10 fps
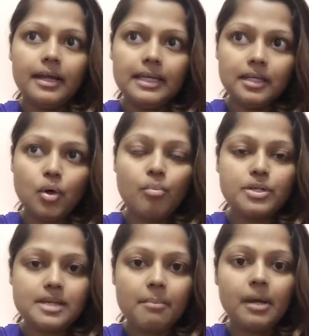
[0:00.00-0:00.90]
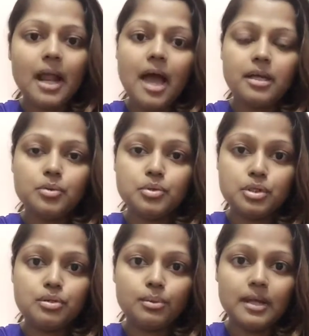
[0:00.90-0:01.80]
in Kuma Shambhala, I used
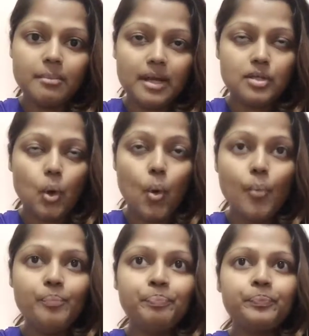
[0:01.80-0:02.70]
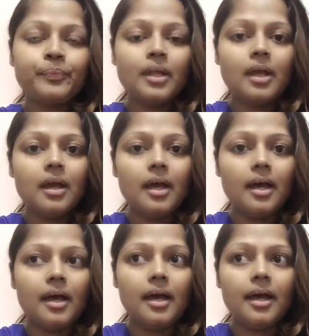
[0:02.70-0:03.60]
to do them at home.
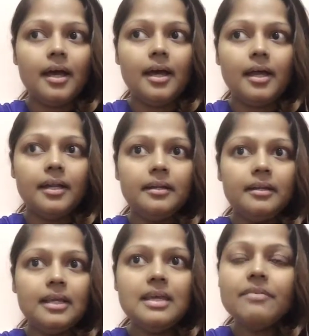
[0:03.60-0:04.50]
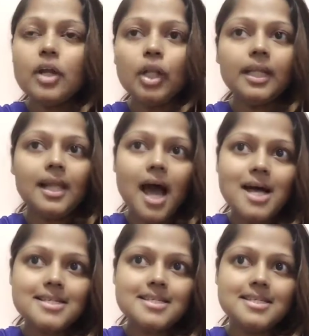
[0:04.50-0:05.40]
And even on the
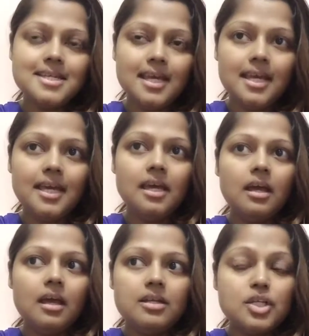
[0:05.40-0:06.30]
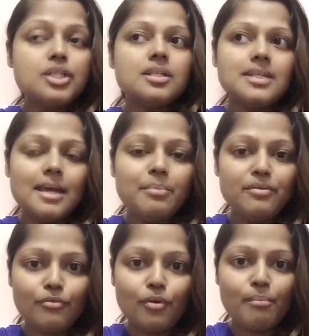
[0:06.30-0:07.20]
last day, just the day
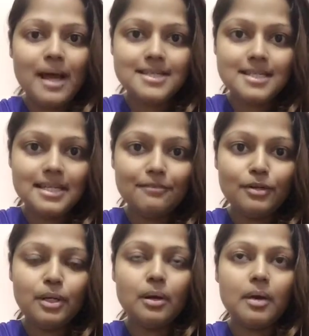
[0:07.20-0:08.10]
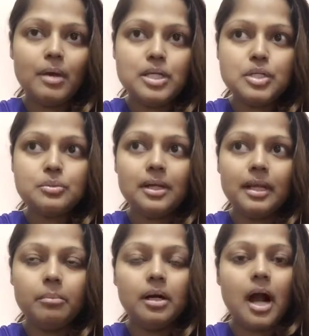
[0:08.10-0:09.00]
before my delivery, I went into
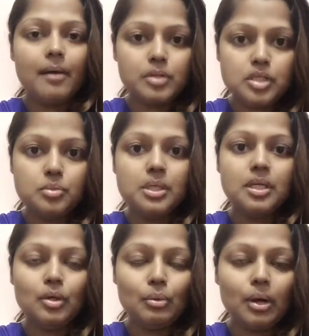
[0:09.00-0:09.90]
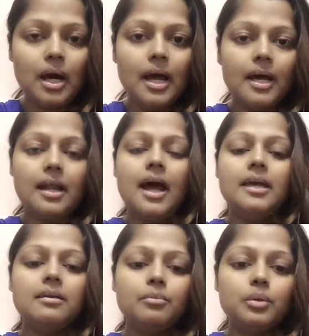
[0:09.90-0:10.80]
labor, I was doing yoga, and
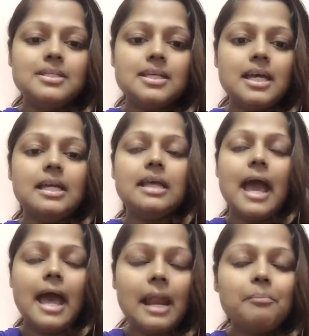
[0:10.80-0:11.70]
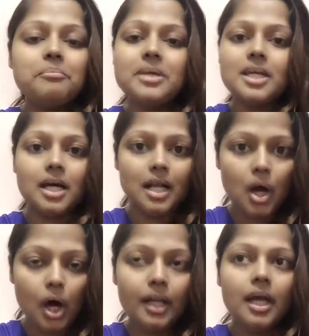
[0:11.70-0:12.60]
I would say it helped me a
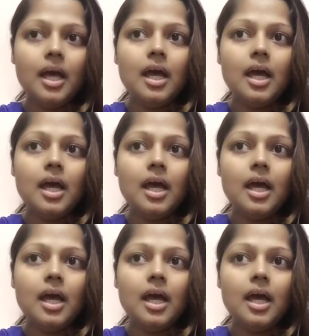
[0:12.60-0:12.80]
lot.